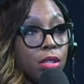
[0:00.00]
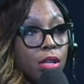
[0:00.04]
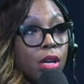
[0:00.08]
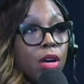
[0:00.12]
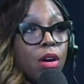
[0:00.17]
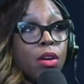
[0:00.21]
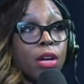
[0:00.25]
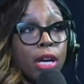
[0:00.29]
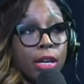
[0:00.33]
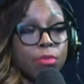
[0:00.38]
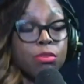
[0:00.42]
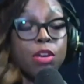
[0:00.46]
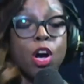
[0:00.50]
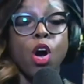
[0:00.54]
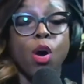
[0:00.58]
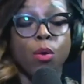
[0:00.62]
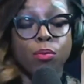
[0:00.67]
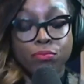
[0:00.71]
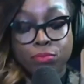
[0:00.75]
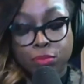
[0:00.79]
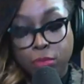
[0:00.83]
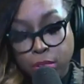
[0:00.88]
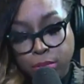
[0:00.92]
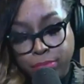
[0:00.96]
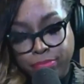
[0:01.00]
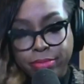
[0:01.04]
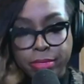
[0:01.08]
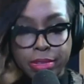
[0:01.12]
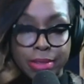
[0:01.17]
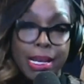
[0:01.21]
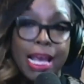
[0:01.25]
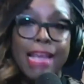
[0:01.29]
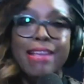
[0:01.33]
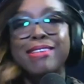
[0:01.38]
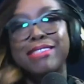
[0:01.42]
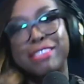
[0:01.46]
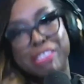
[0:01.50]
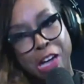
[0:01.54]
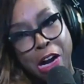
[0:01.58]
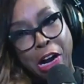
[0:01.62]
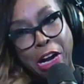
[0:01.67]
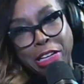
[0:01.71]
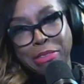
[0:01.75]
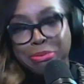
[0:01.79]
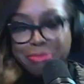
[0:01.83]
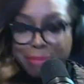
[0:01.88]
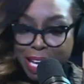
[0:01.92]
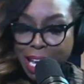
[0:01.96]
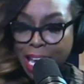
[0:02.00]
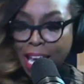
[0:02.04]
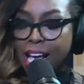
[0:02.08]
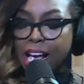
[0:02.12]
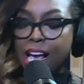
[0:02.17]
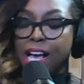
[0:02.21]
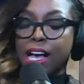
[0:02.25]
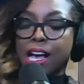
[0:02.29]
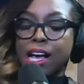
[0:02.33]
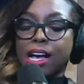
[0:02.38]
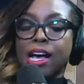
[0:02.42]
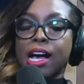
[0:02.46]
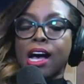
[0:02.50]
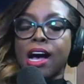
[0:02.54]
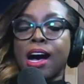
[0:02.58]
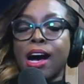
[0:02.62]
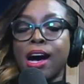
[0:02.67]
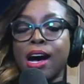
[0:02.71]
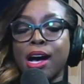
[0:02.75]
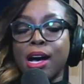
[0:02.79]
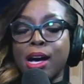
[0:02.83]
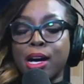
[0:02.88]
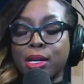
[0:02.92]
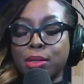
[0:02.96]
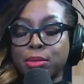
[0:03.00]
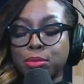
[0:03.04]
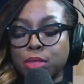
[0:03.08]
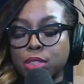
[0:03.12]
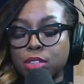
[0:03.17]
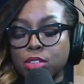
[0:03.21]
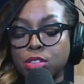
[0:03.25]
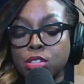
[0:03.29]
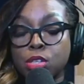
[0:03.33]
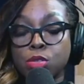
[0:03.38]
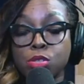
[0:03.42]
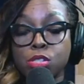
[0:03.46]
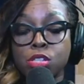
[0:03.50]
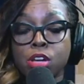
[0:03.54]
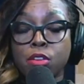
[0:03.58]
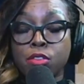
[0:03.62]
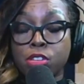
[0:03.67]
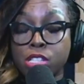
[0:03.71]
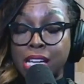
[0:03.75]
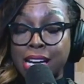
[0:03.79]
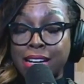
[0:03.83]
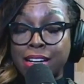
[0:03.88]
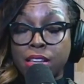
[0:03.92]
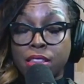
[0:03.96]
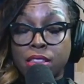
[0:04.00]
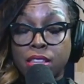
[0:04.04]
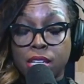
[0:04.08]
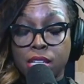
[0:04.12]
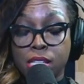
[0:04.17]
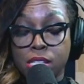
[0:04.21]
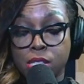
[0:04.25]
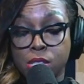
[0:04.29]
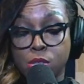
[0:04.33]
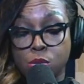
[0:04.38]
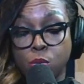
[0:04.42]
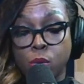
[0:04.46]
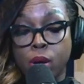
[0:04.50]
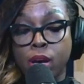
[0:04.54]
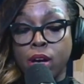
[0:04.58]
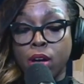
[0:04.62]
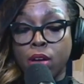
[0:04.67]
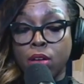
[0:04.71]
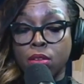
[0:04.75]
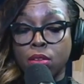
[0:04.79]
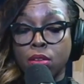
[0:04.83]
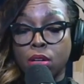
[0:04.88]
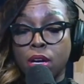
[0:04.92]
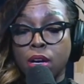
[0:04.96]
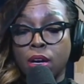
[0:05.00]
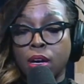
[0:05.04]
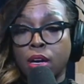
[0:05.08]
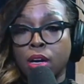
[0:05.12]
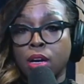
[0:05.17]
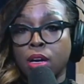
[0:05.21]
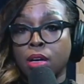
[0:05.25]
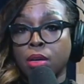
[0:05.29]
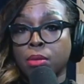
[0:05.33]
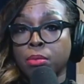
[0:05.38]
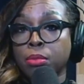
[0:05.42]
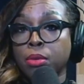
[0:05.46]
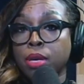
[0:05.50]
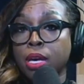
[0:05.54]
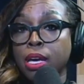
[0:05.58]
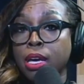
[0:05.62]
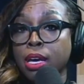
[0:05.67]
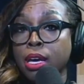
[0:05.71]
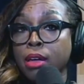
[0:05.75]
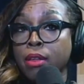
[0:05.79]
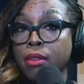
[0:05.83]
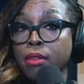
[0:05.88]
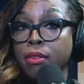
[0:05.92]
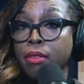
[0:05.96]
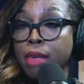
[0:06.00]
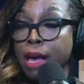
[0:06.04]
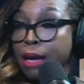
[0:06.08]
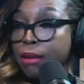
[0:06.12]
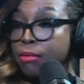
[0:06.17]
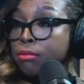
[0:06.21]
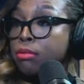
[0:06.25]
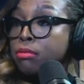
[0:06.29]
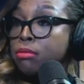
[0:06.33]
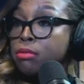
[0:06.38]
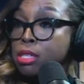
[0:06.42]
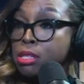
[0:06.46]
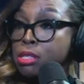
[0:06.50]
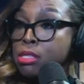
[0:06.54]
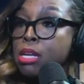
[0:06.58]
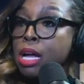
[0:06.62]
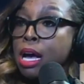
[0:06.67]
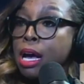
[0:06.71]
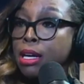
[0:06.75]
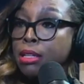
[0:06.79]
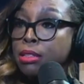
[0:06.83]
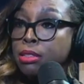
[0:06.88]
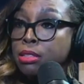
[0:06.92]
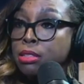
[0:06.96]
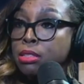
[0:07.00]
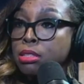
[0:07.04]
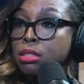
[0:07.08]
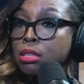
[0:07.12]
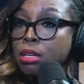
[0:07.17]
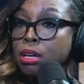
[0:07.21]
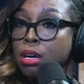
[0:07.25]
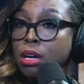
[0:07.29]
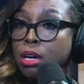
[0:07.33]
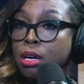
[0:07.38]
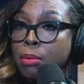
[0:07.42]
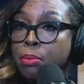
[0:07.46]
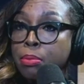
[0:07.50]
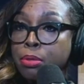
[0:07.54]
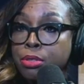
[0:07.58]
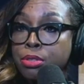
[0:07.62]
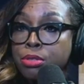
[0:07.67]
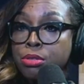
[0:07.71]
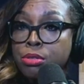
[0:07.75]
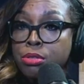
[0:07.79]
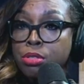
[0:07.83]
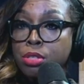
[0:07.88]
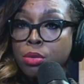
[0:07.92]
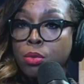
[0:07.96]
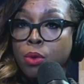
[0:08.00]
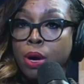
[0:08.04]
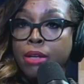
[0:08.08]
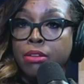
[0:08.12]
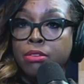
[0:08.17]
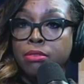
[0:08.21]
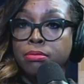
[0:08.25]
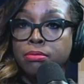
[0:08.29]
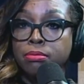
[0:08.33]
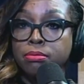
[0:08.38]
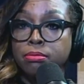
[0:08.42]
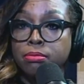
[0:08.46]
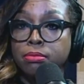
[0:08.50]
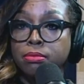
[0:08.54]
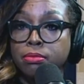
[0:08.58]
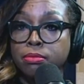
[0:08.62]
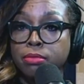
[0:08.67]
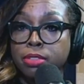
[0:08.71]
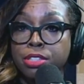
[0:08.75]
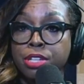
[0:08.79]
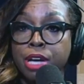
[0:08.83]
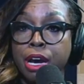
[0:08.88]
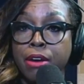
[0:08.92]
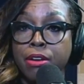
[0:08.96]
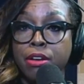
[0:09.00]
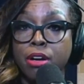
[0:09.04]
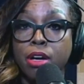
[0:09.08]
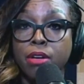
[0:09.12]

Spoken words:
Okay. Oh, sorry. So you start resenting things as well, and that does not produce a wet vagina.